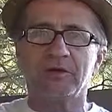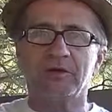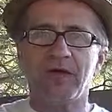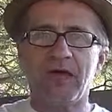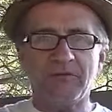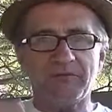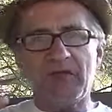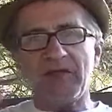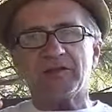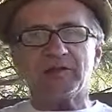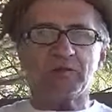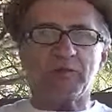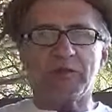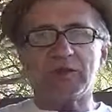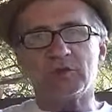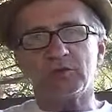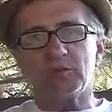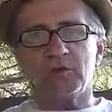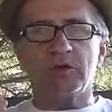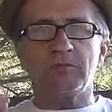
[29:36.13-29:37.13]
If that's the way
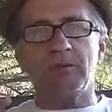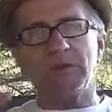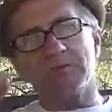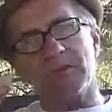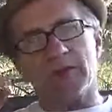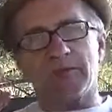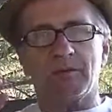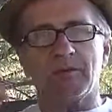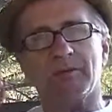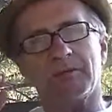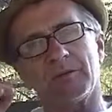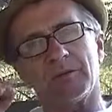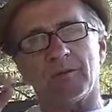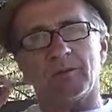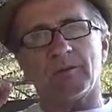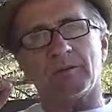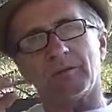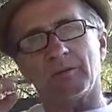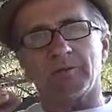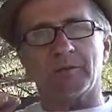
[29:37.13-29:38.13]
you treat me, blah, blah, blah, blah,
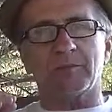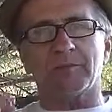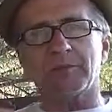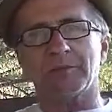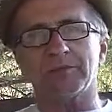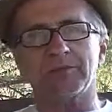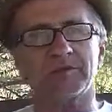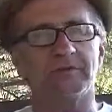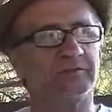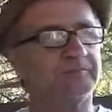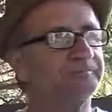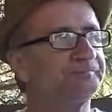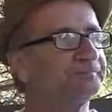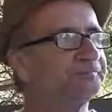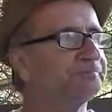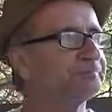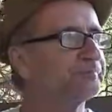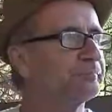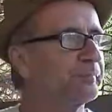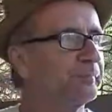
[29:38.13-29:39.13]
blah, blah, blah, you know.
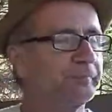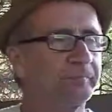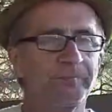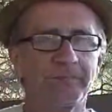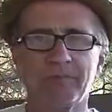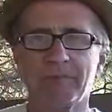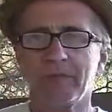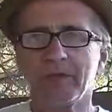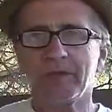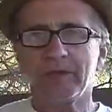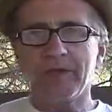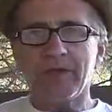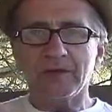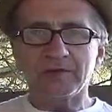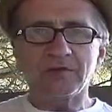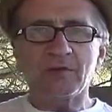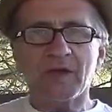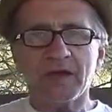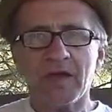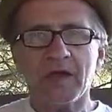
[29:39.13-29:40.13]
And
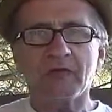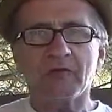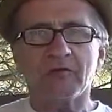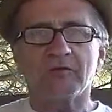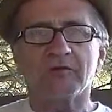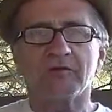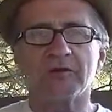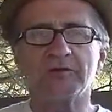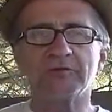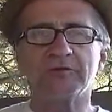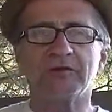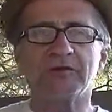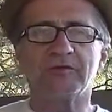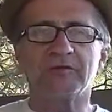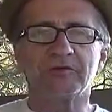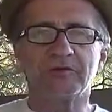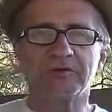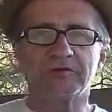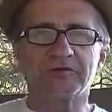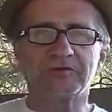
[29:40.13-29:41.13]
so I got over it, you know,
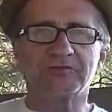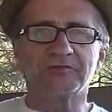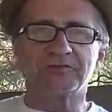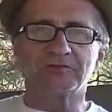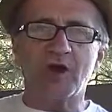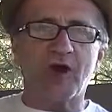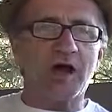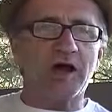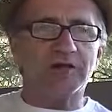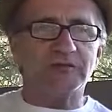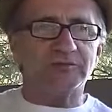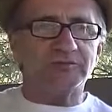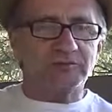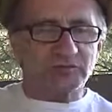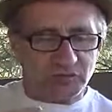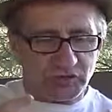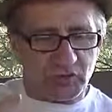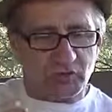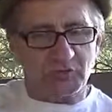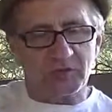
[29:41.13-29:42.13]
because God
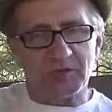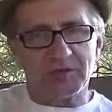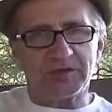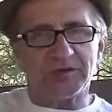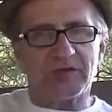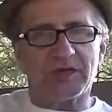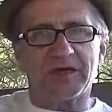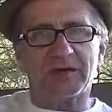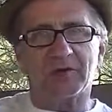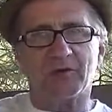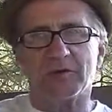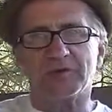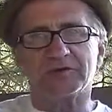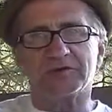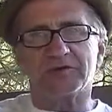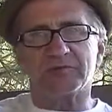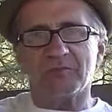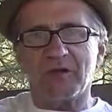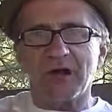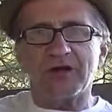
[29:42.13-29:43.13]
showed me that it
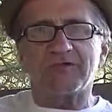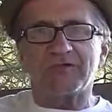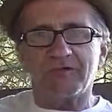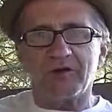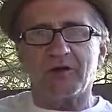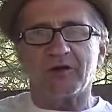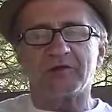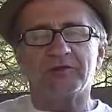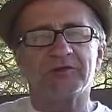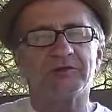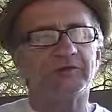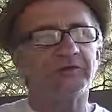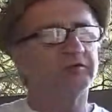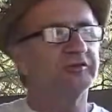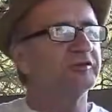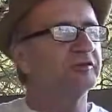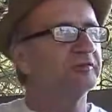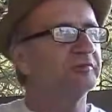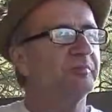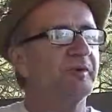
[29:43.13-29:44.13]
wasn't my fault. It was
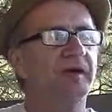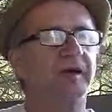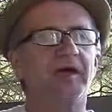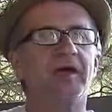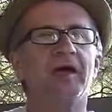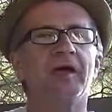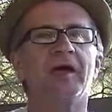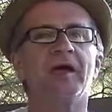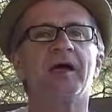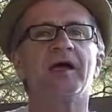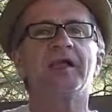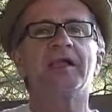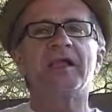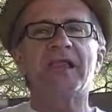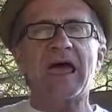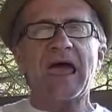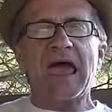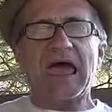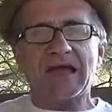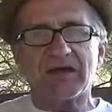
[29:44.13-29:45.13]
just my
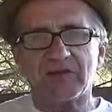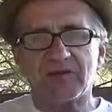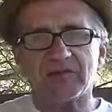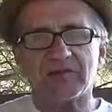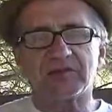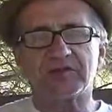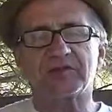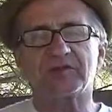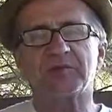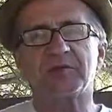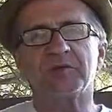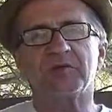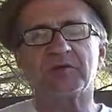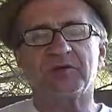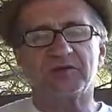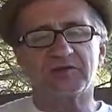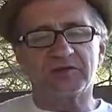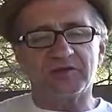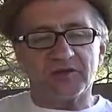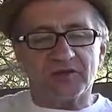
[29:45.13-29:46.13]
lack of
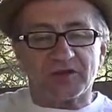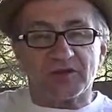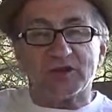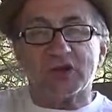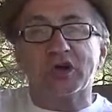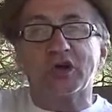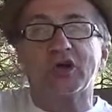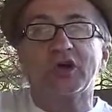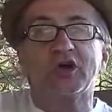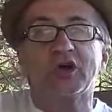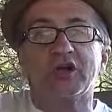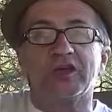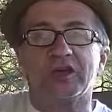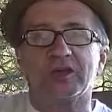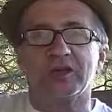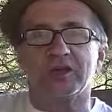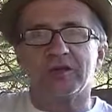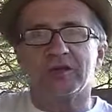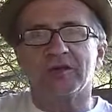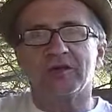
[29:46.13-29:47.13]
experience in
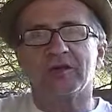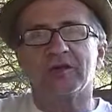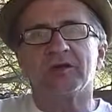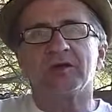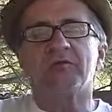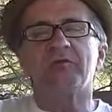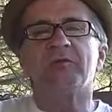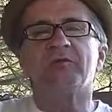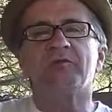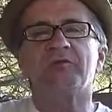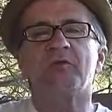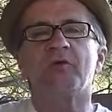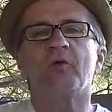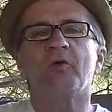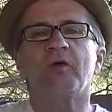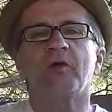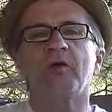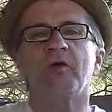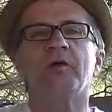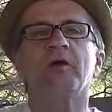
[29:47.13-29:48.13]
learning
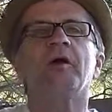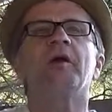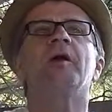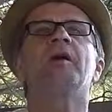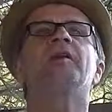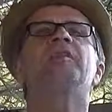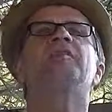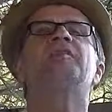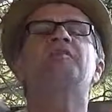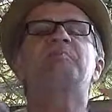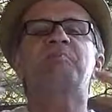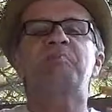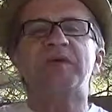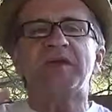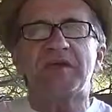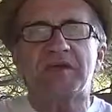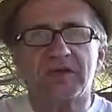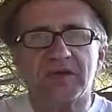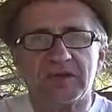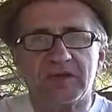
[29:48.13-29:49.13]
before
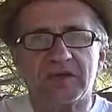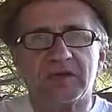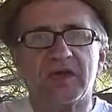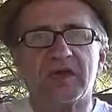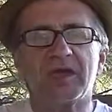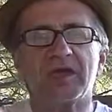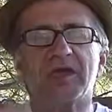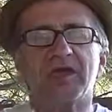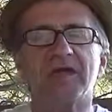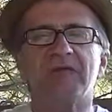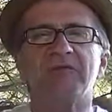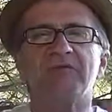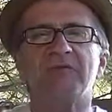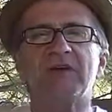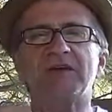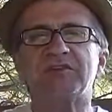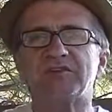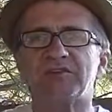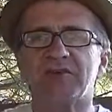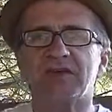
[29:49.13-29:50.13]
speaking and
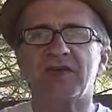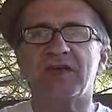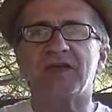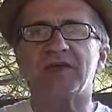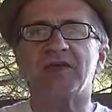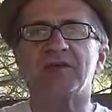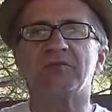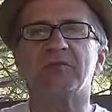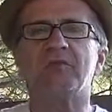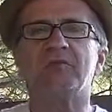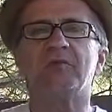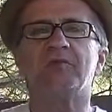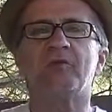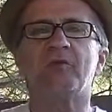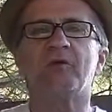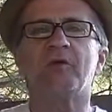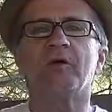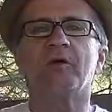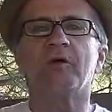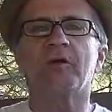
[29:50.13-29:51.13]
investigating
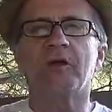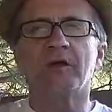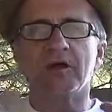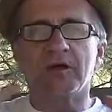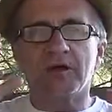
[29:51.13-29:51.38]
before